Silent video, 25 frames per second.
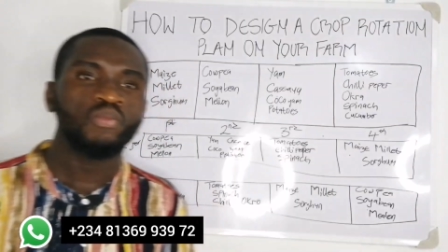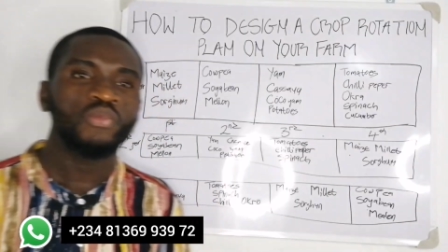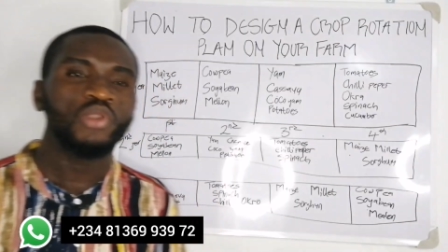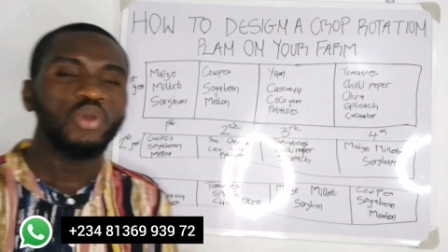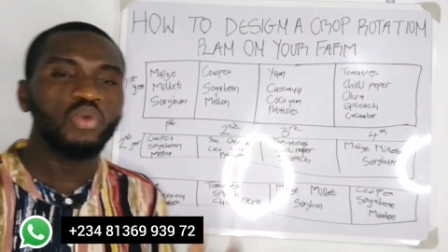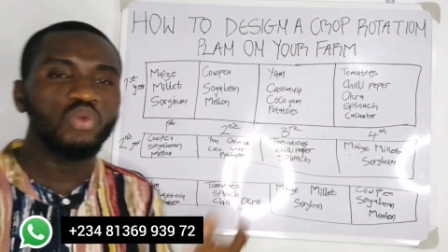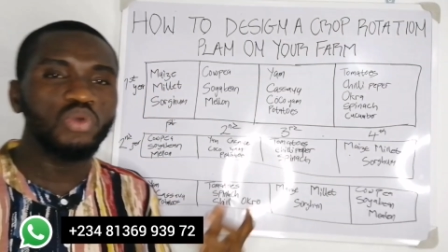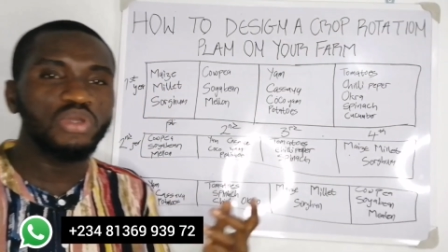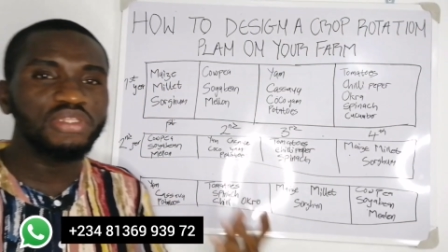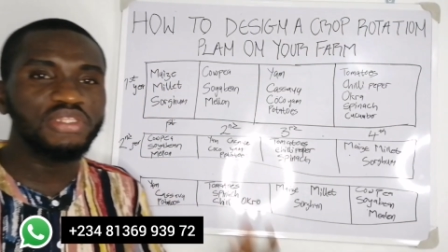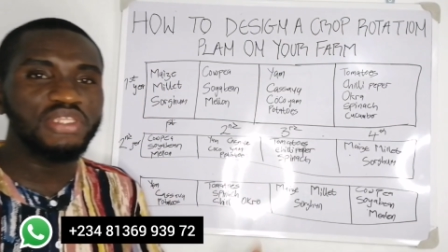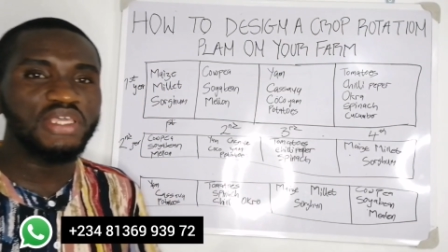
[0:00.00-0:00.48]

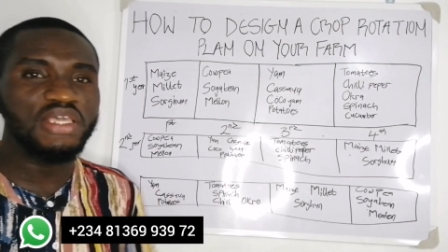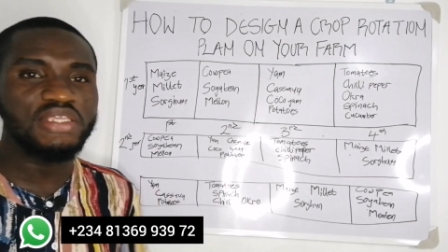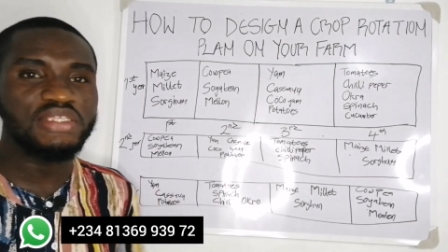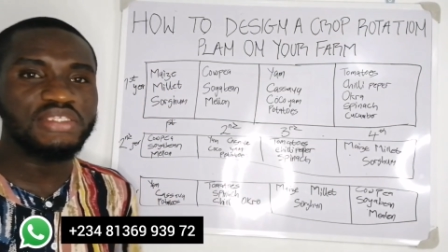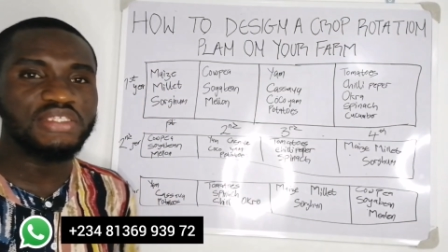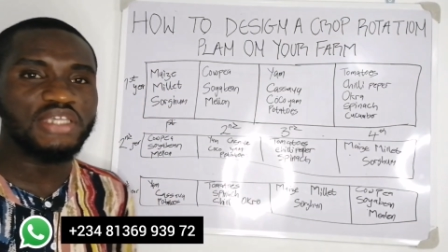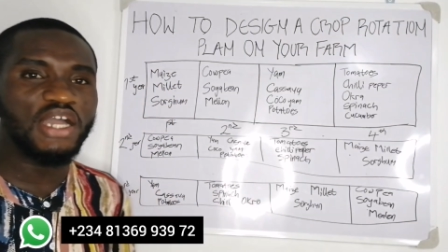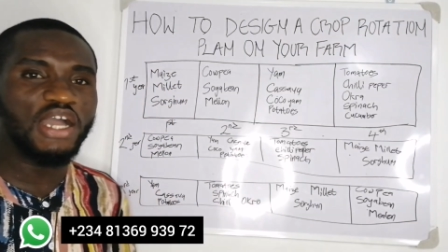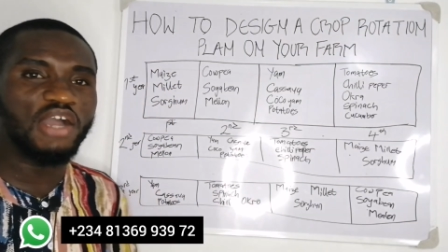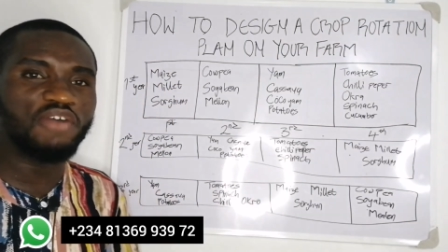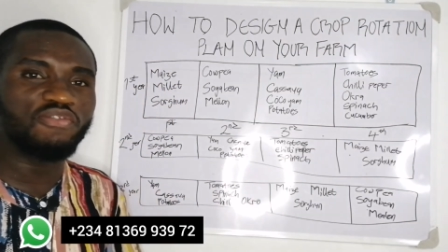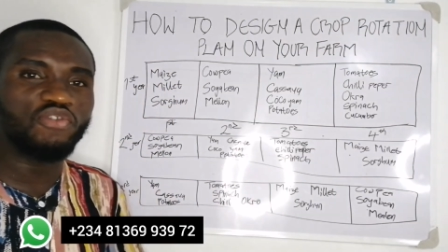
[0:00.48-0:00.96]
with
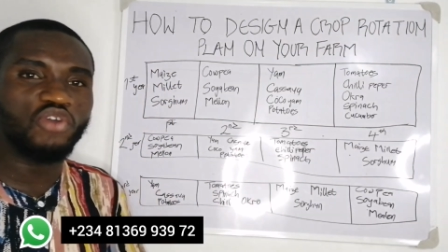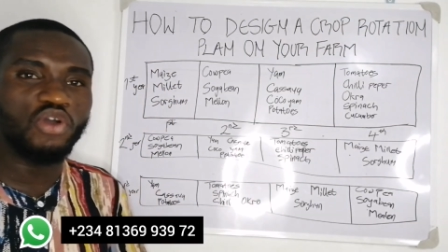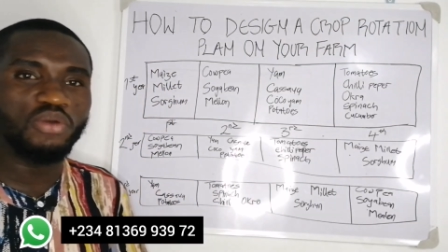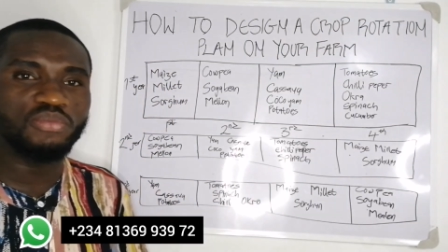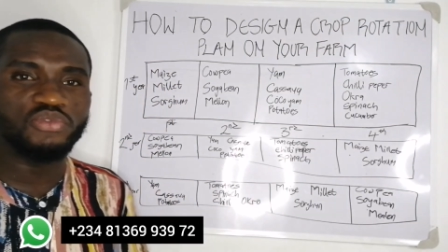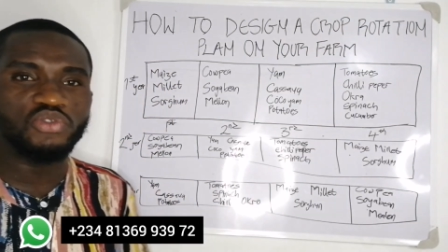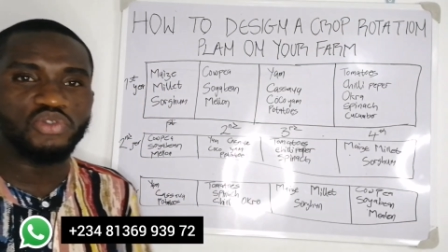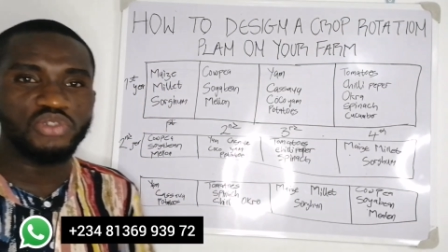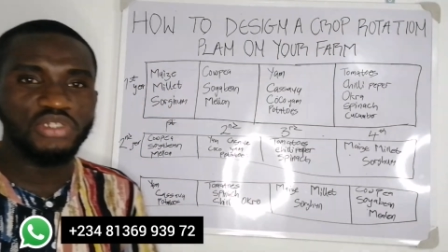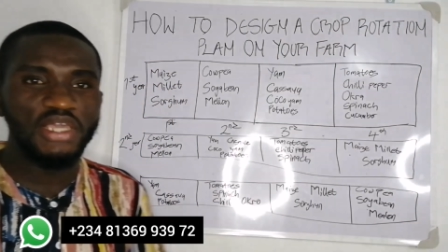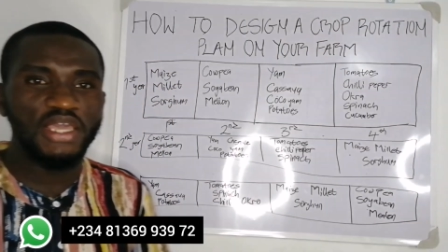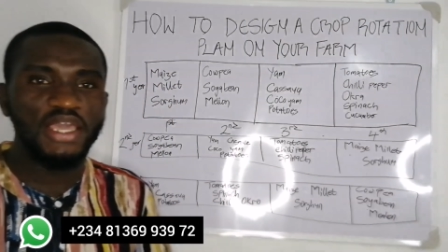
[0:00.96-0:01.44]
this i've come
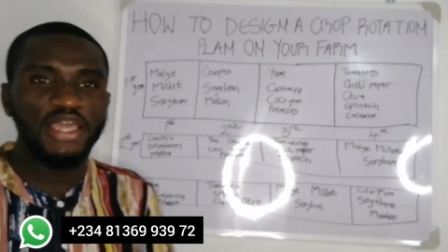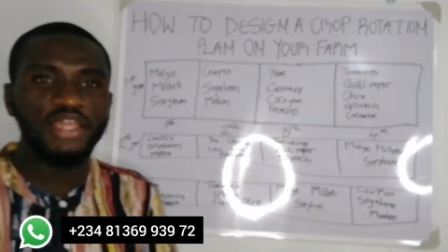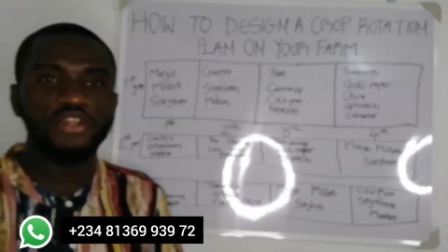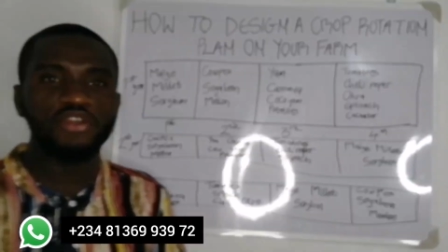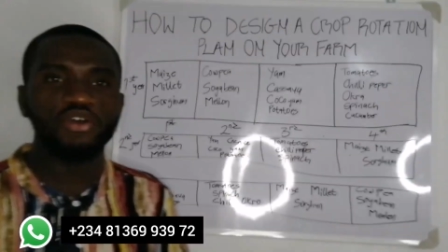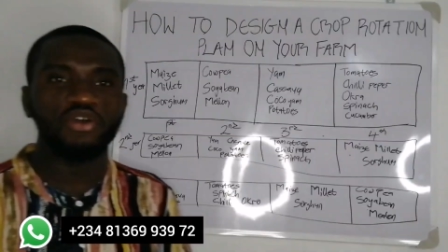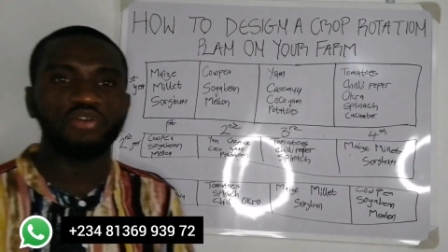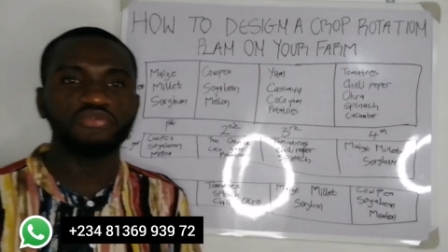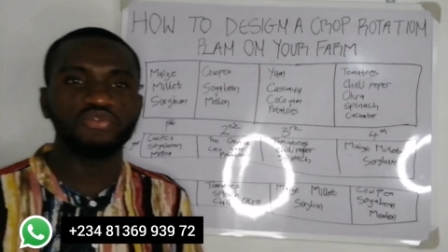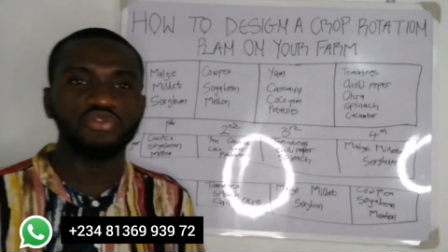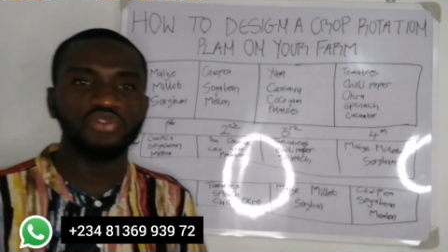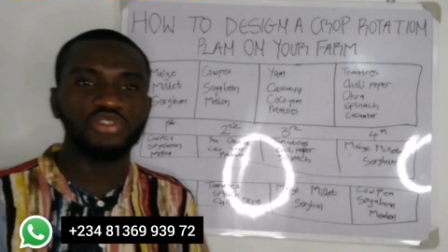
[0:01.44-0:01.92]
to the end
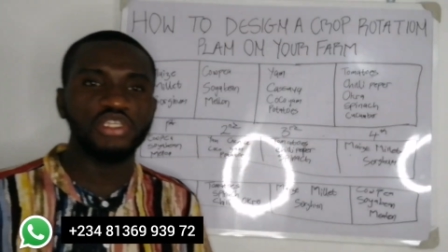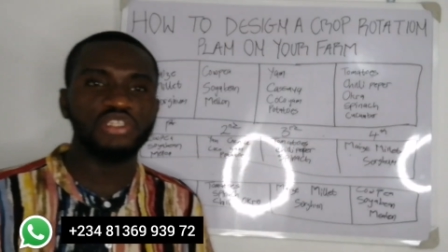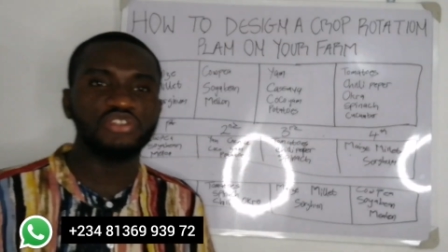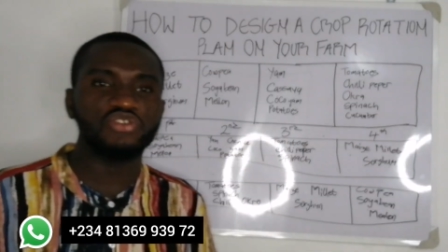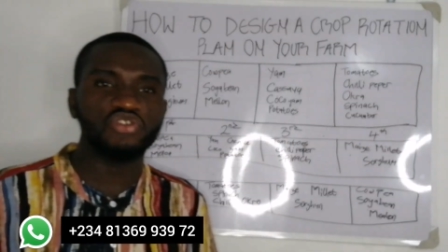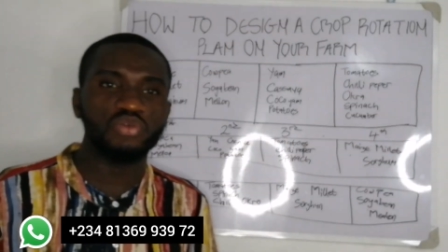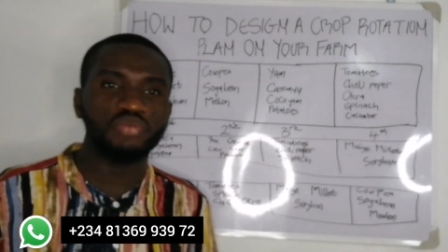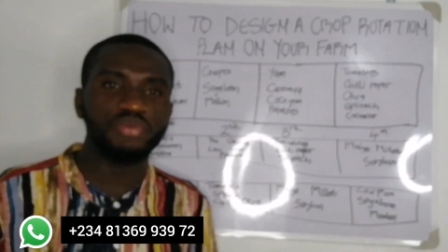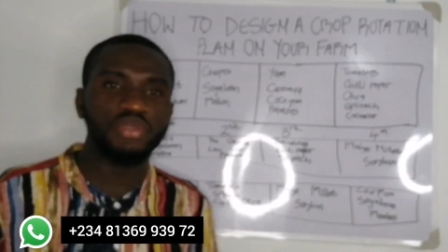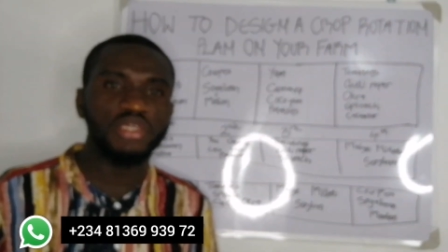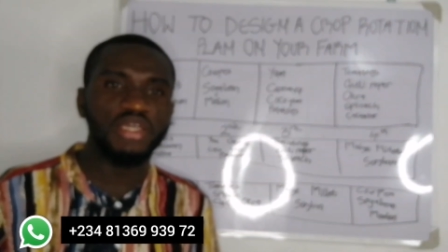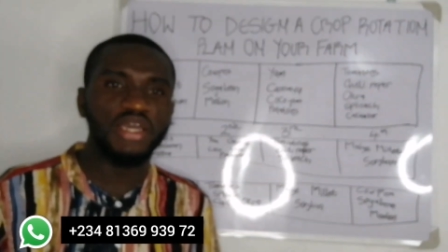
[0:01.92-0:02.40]
of today's
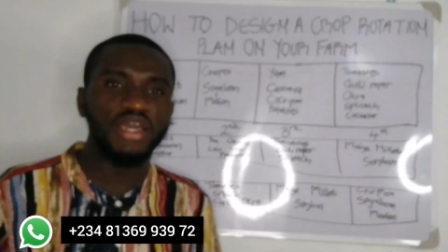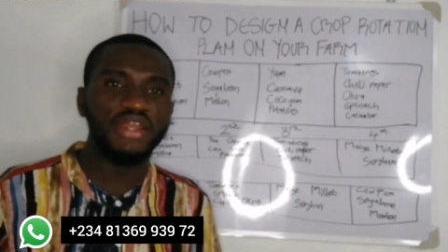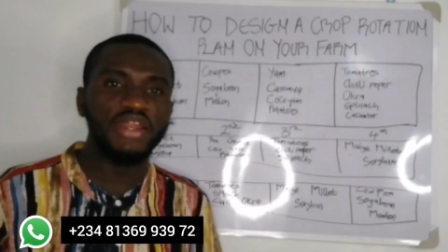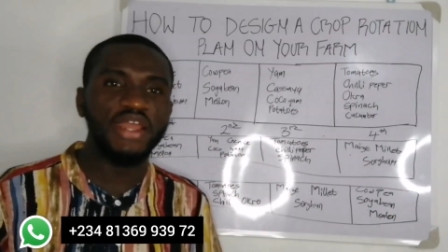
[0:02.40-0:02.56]
topic and i